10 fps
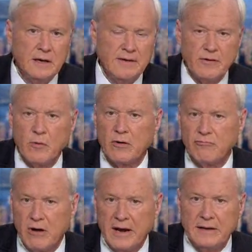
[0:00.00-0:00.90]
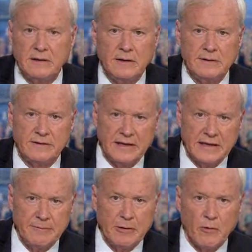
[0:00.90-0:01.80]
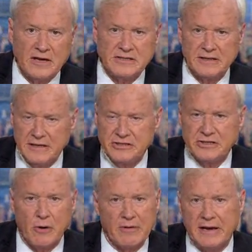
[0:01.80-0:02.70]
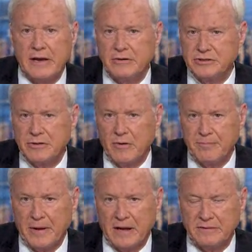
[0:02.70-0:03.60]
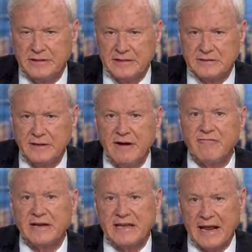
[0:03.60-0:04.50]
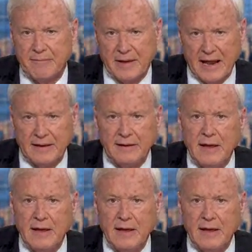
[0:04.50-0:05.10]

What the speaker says: If he weren't running, you think he'd be watching this show or any other show on politics? Forget about it.